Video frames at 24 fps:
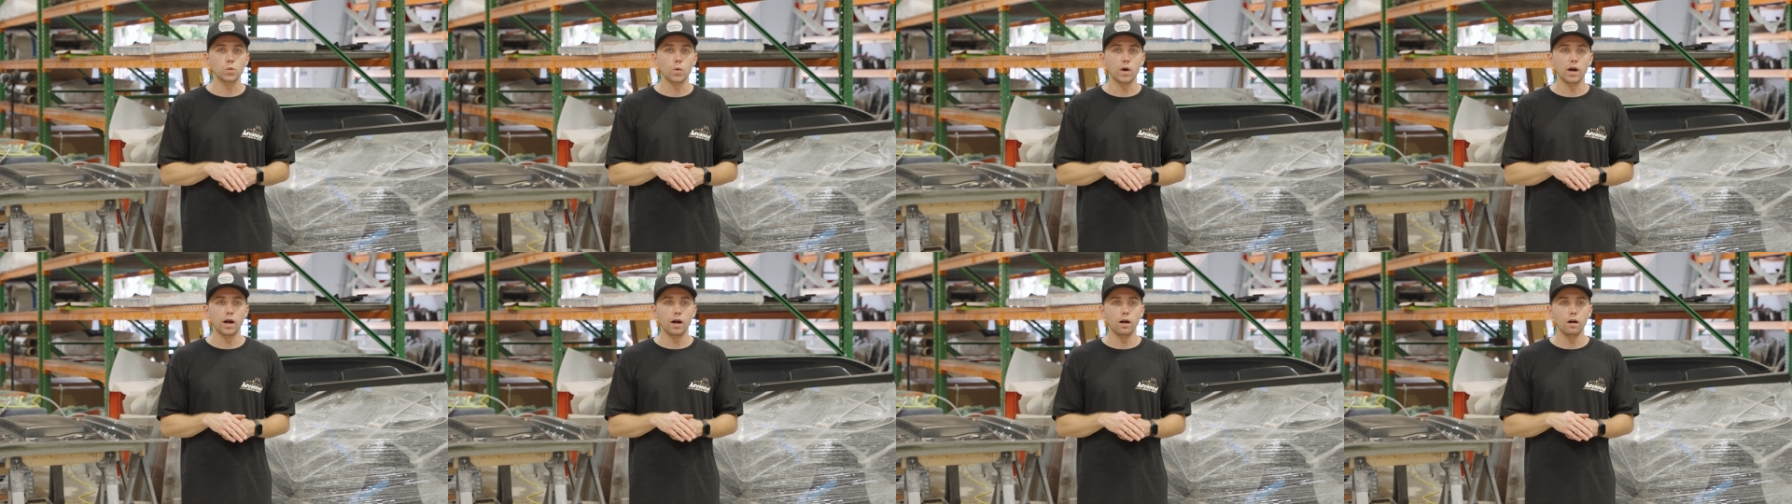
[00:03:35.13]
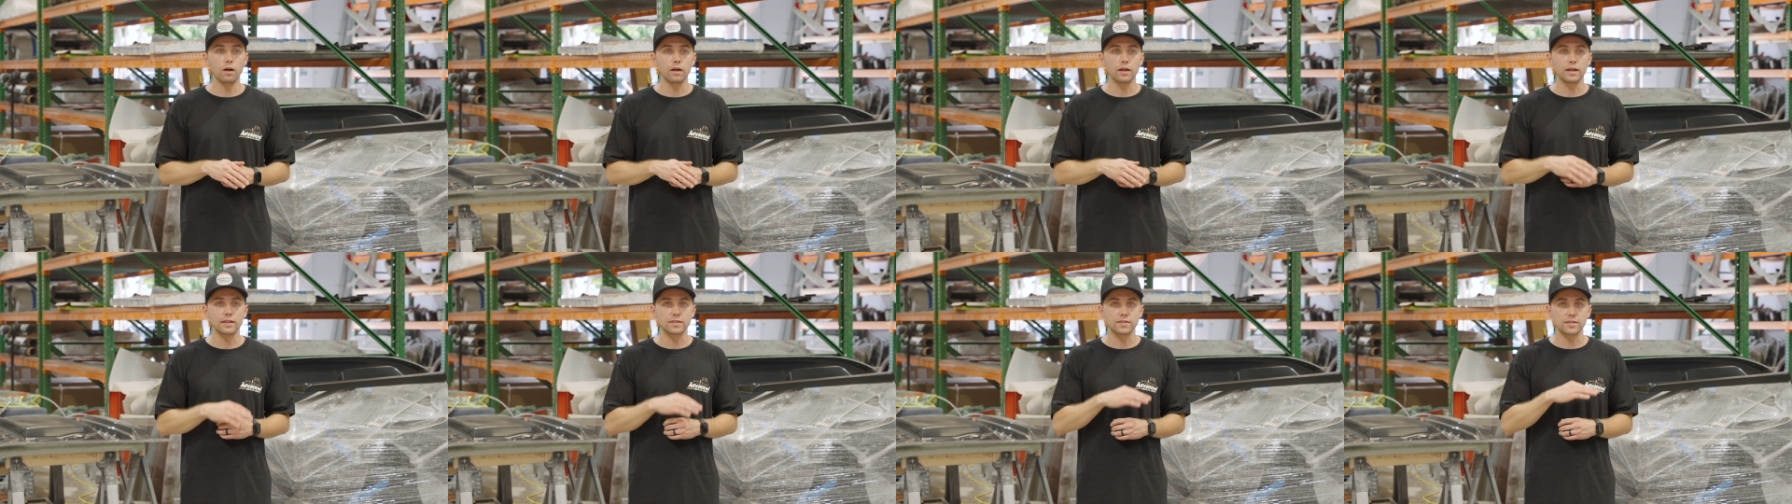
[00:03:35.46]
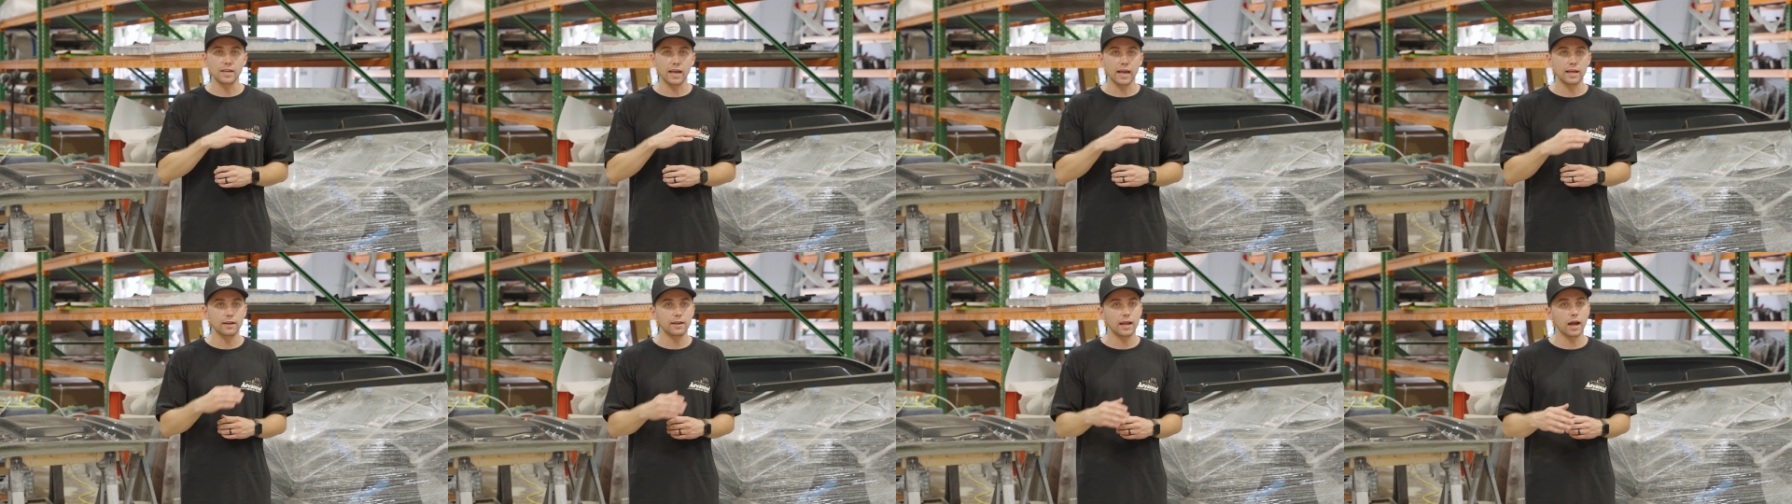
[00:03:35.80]
well,
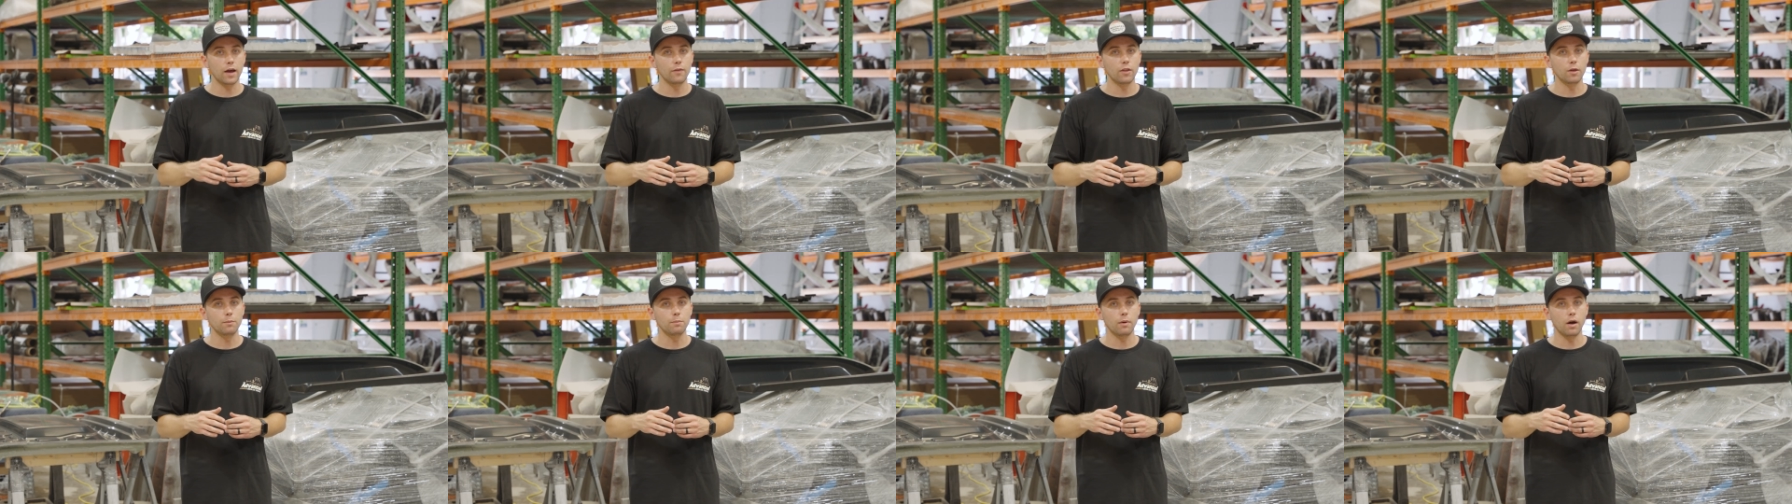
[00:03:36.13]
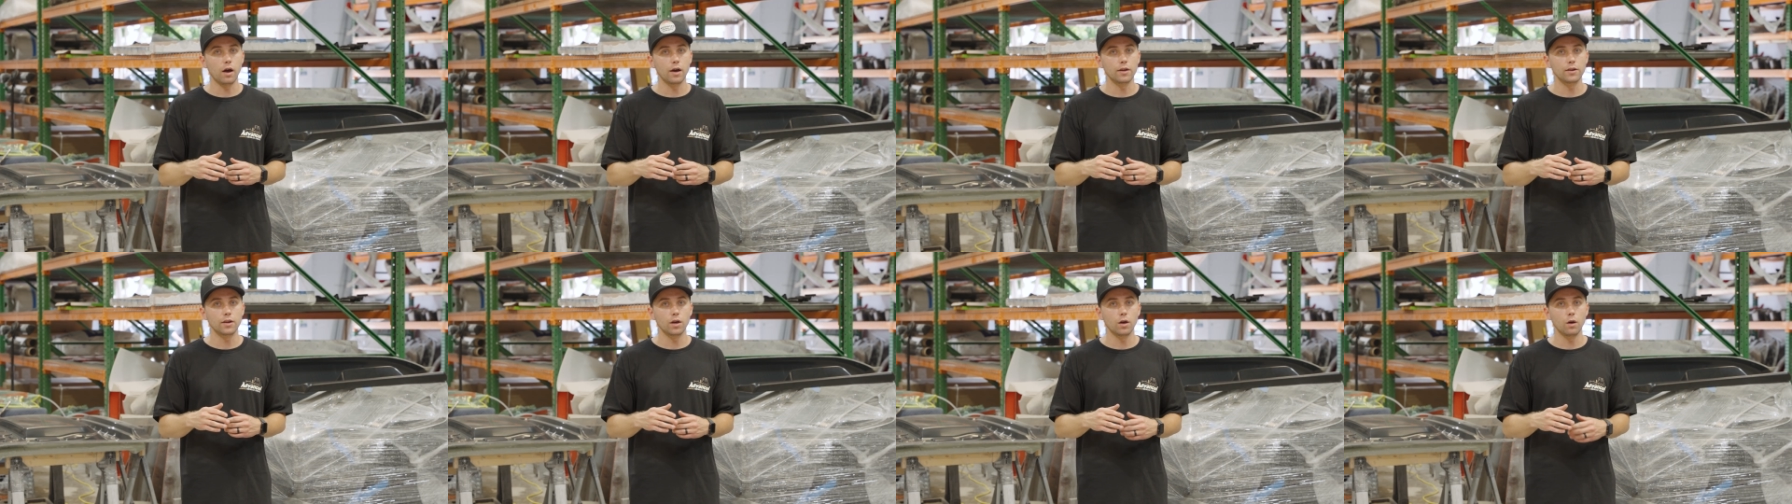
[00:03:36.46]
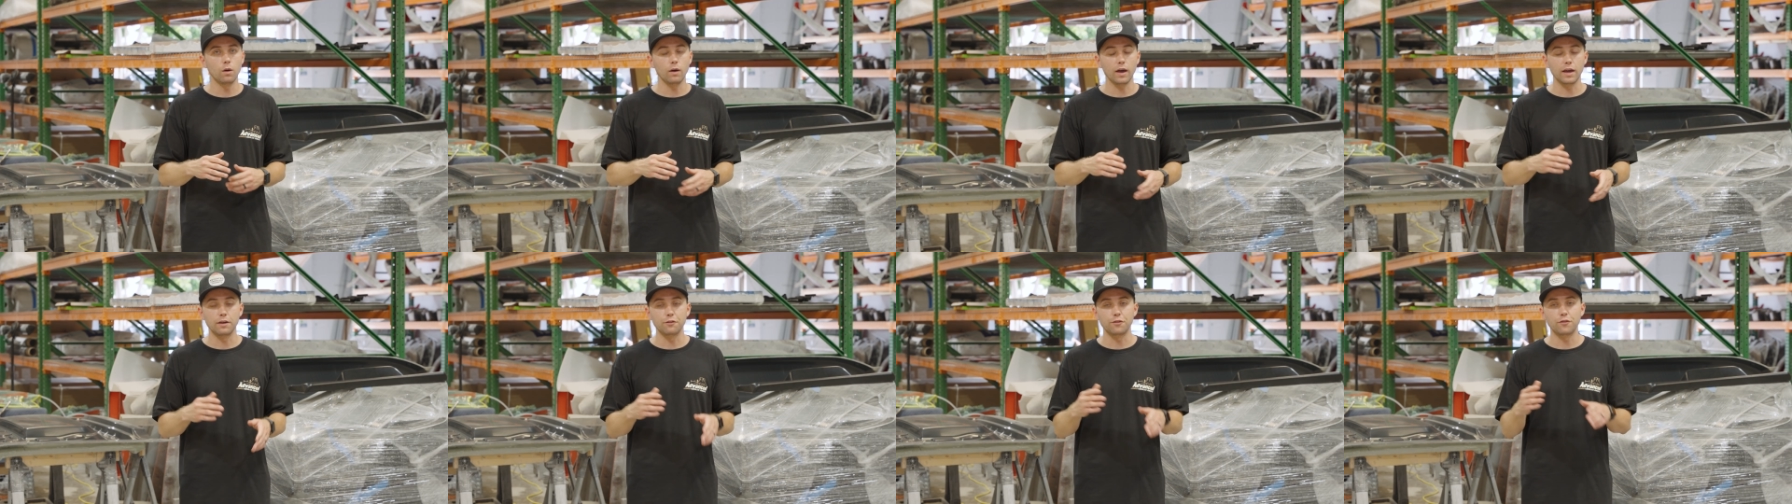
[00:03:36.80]
sand down the
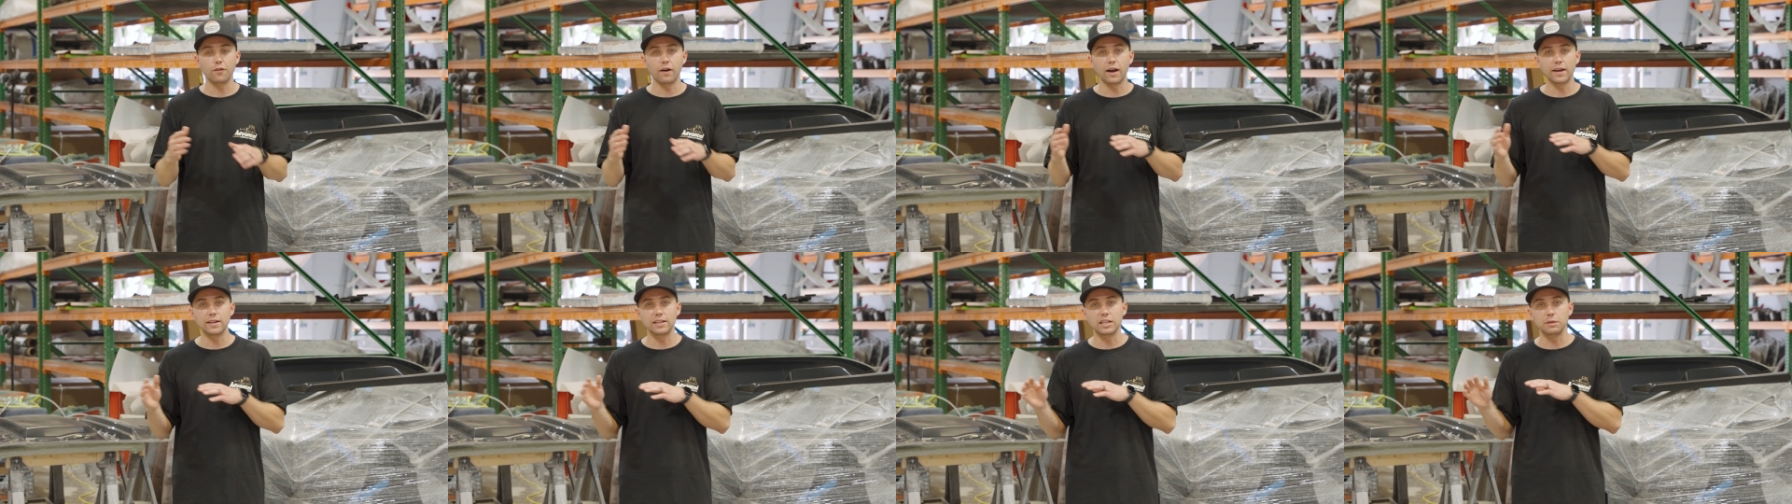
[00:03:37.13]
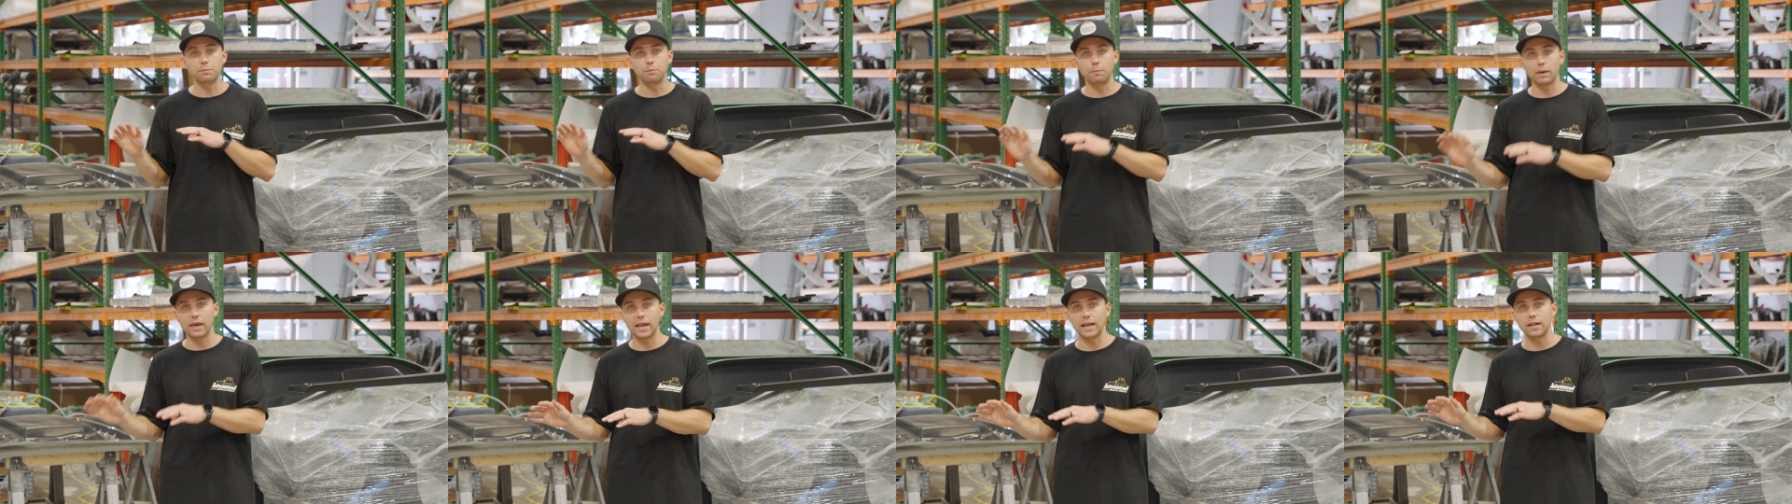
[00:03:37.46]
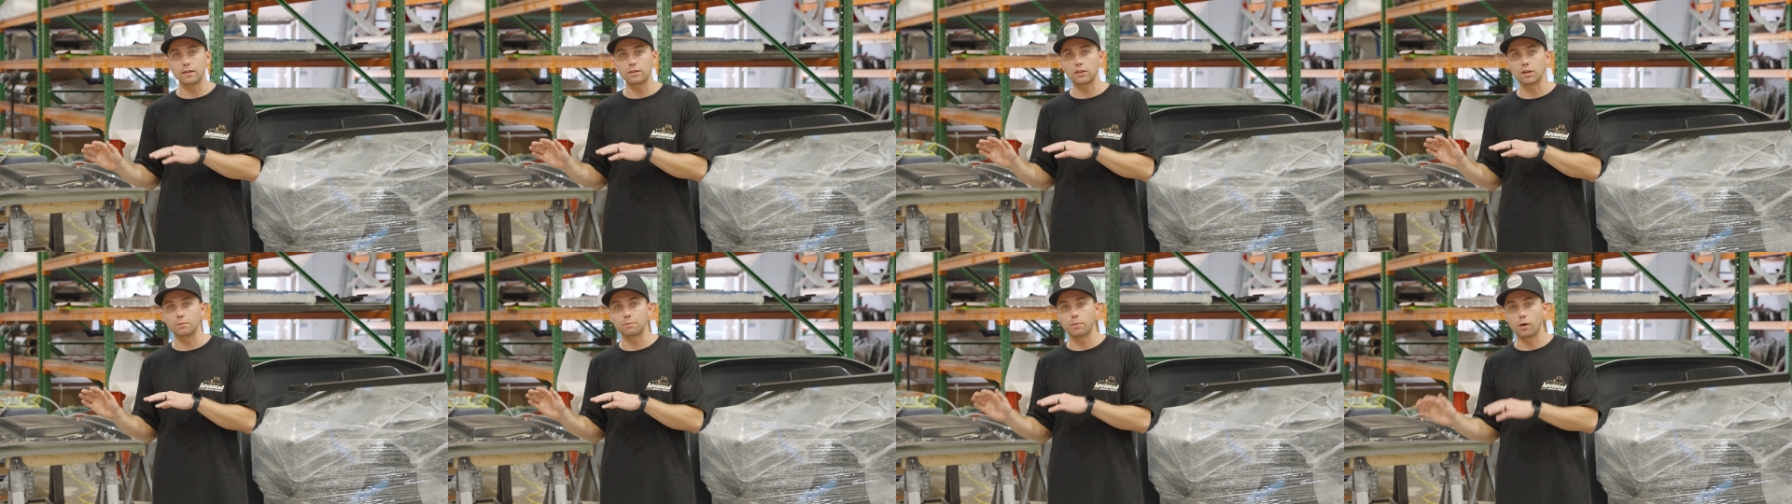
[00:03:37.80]
Bondo, and finally
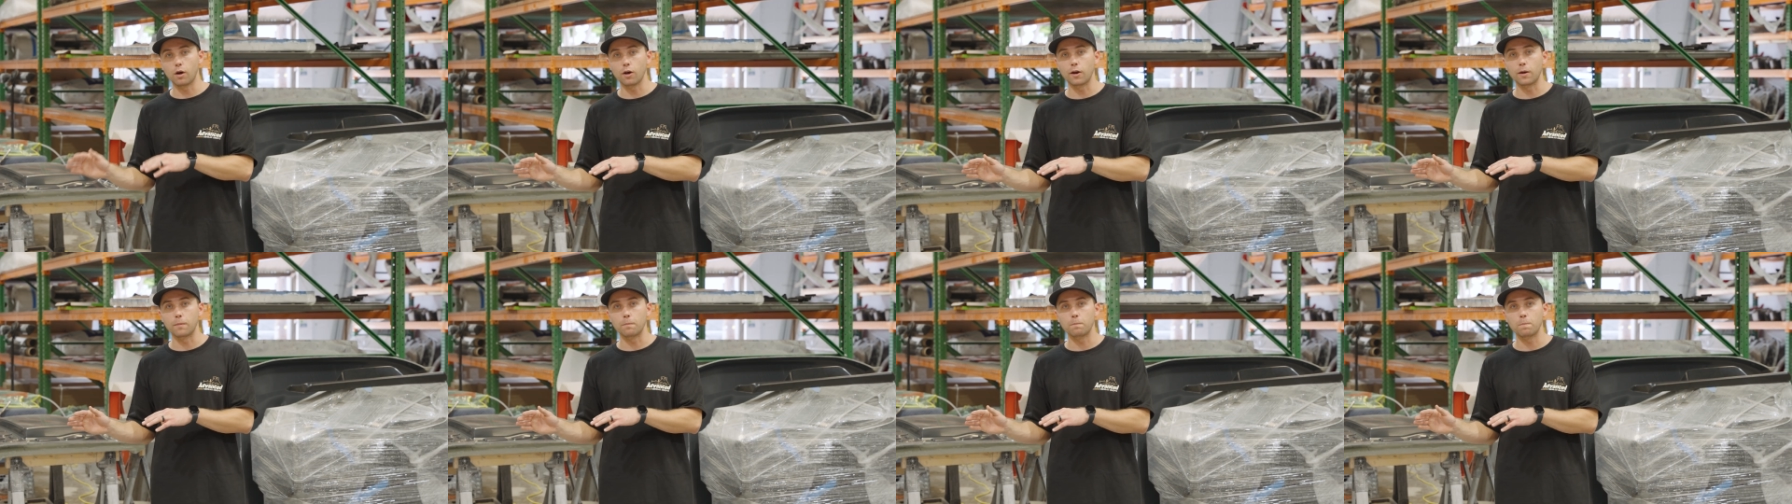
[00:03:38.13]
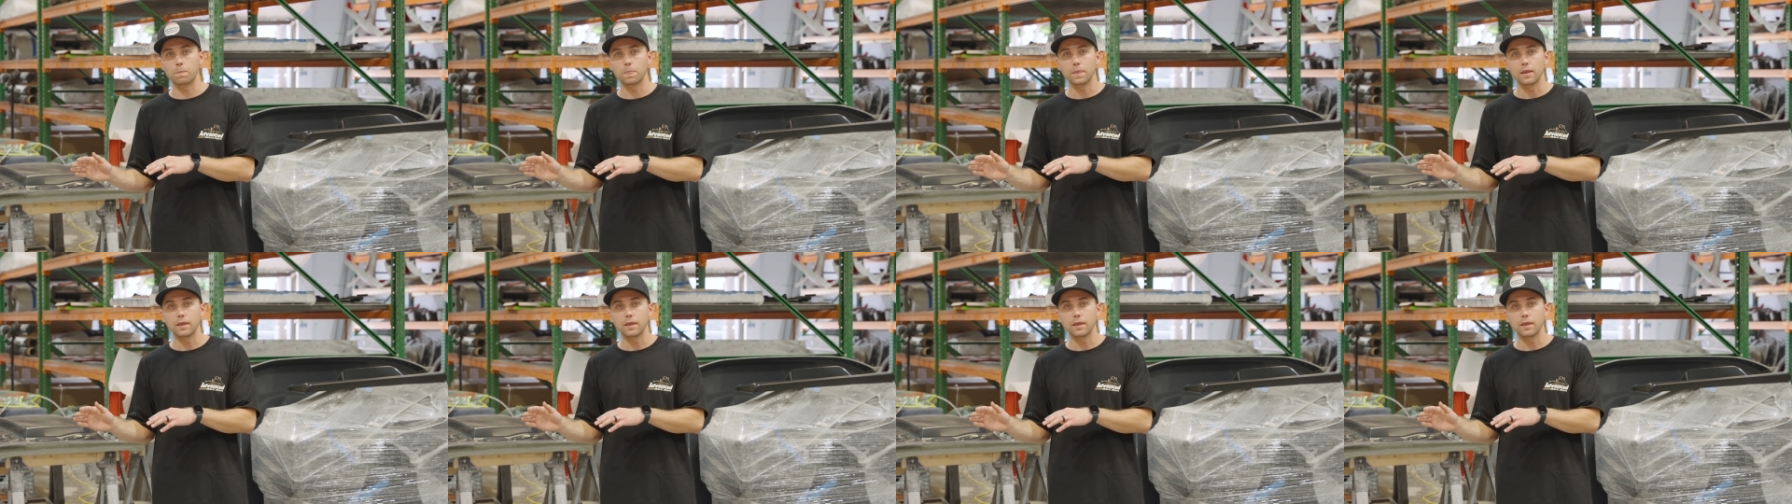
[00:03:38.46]
paint the part.